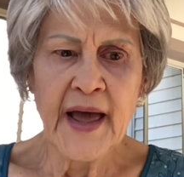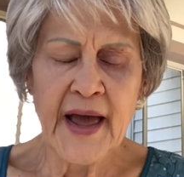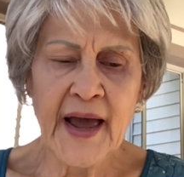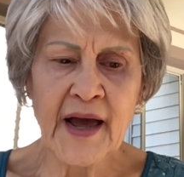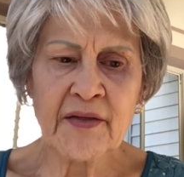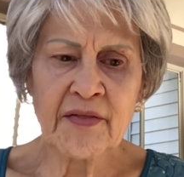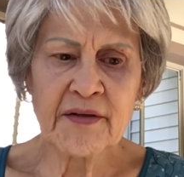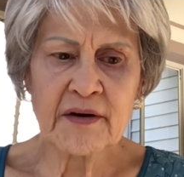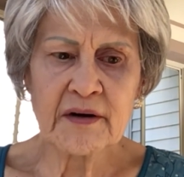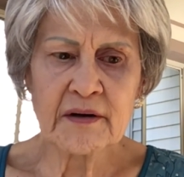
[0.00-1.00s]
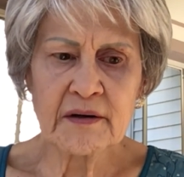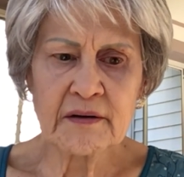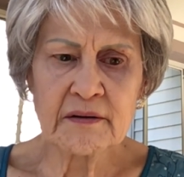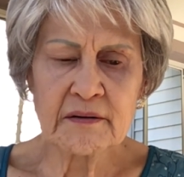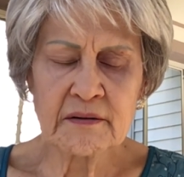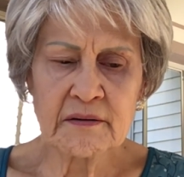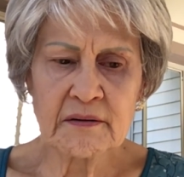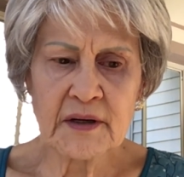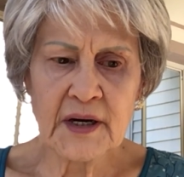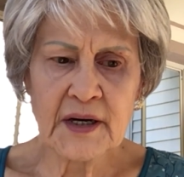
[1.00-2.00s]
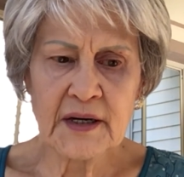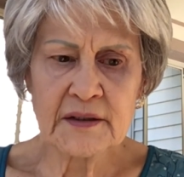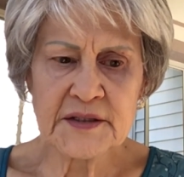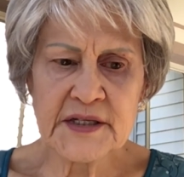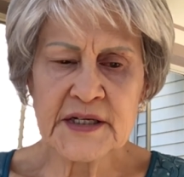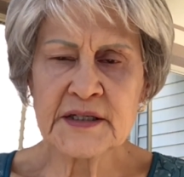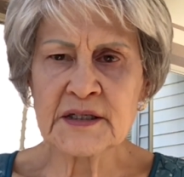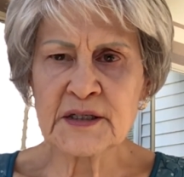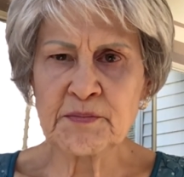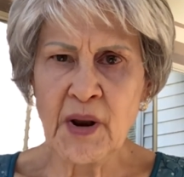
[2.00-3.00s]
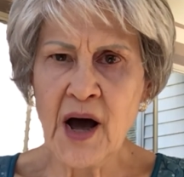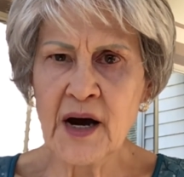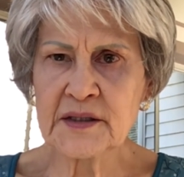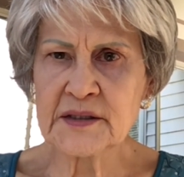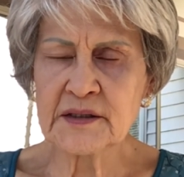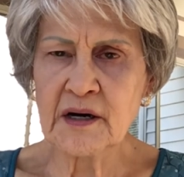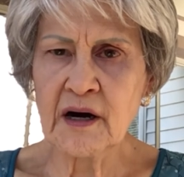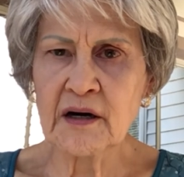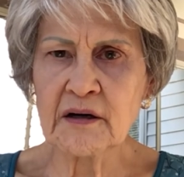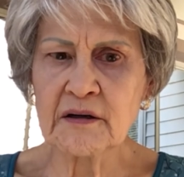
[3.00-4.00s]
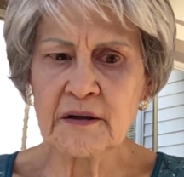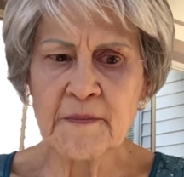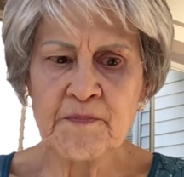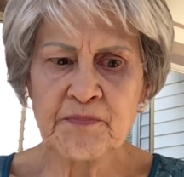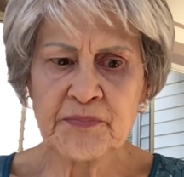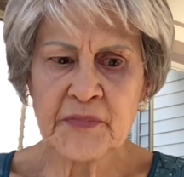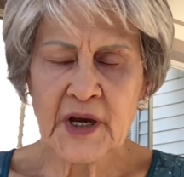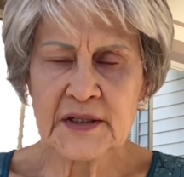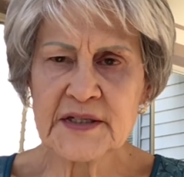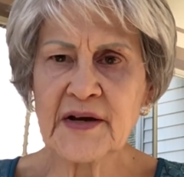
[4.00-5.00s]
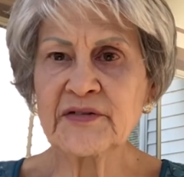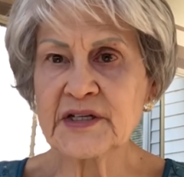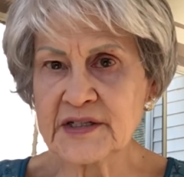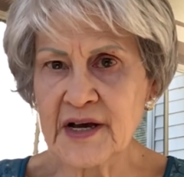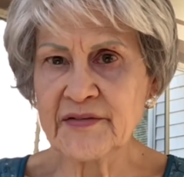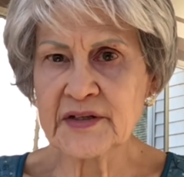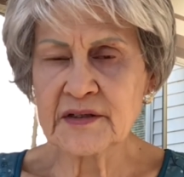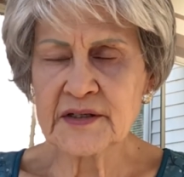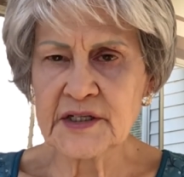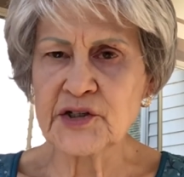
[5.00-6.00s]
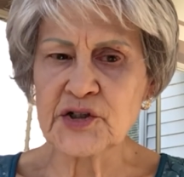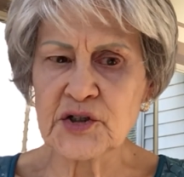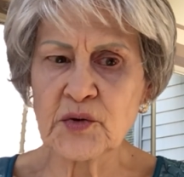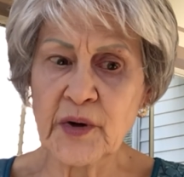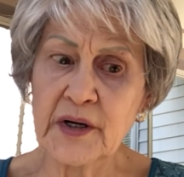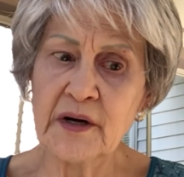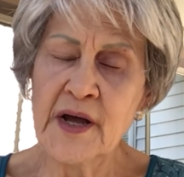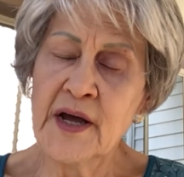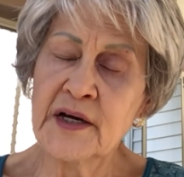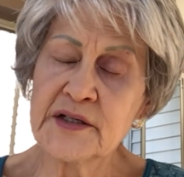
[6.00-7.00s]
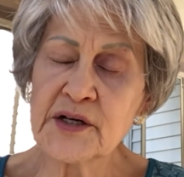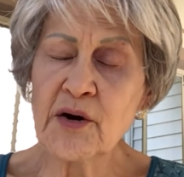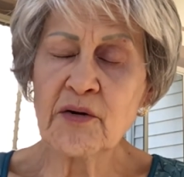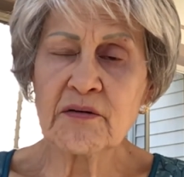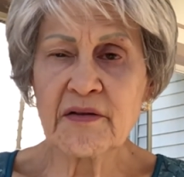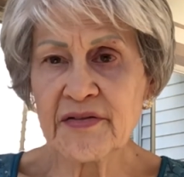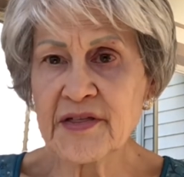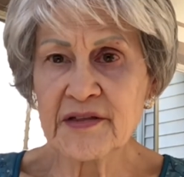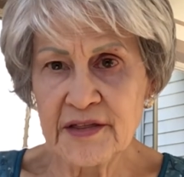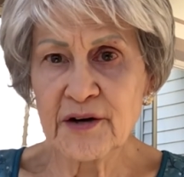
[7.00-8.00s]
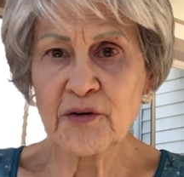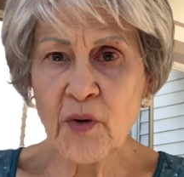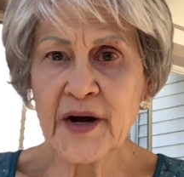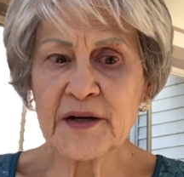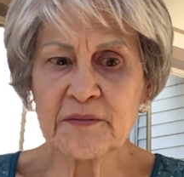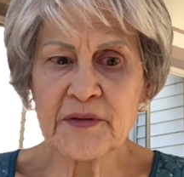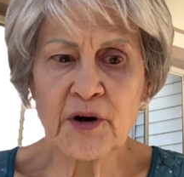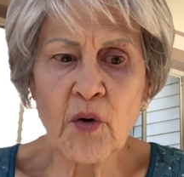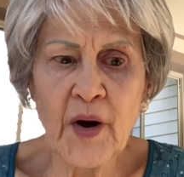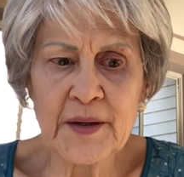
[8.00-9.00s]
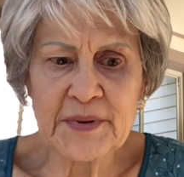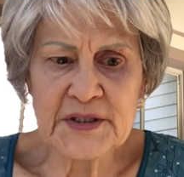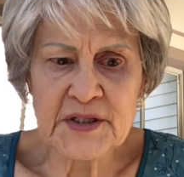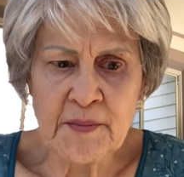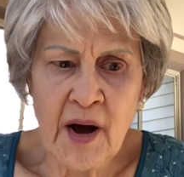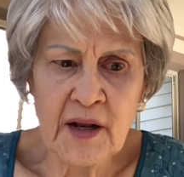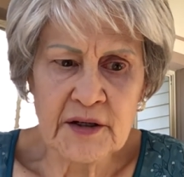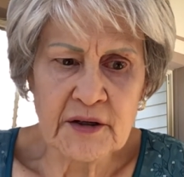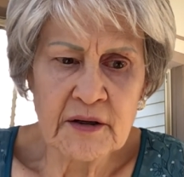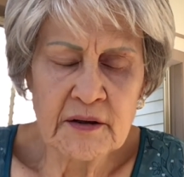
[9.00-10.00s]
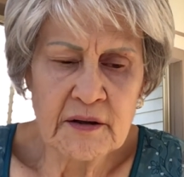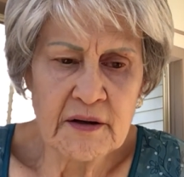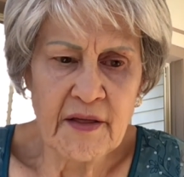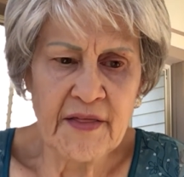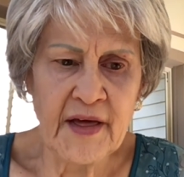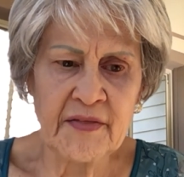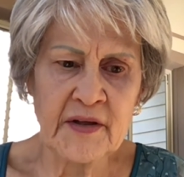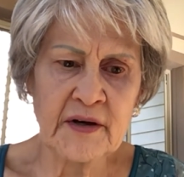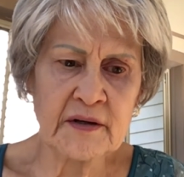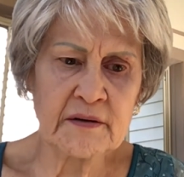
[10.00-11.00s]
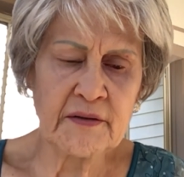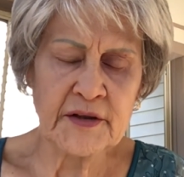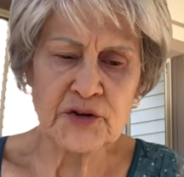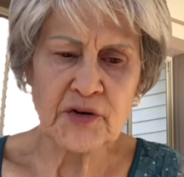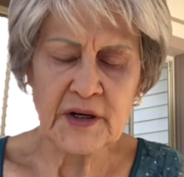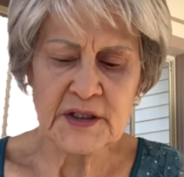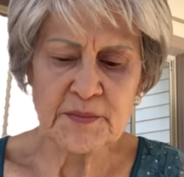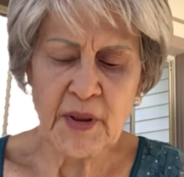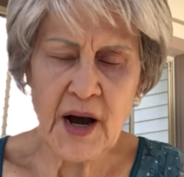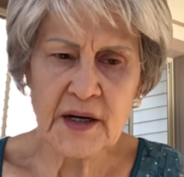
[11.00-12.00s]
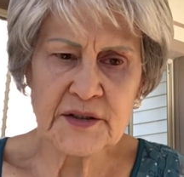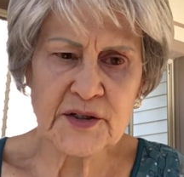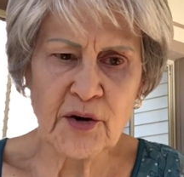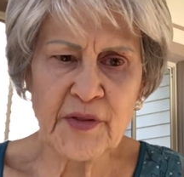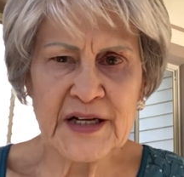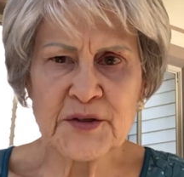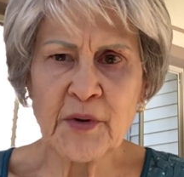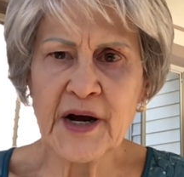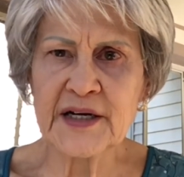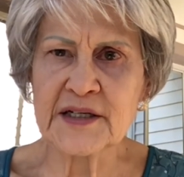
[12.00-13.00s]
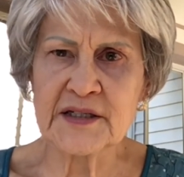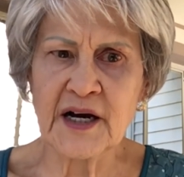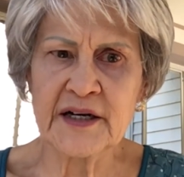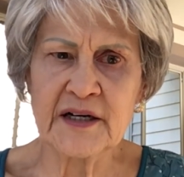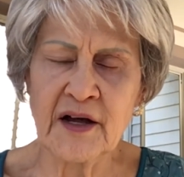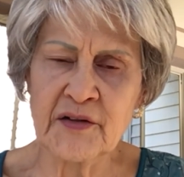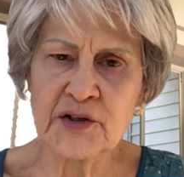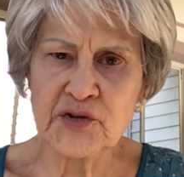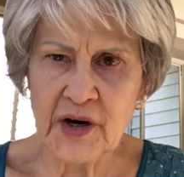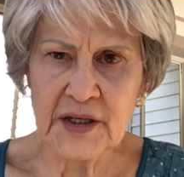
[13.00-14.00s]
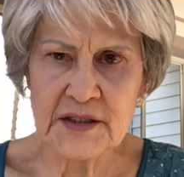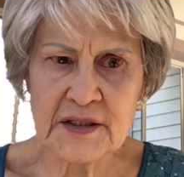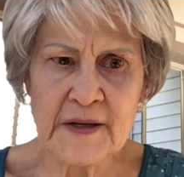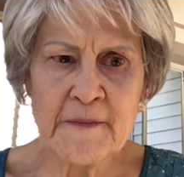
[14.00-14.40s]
and the Seasons blocks are 77 stitches square. So they're quite a bit smaller than the trellis blocks. So that's why I decided on the trellis.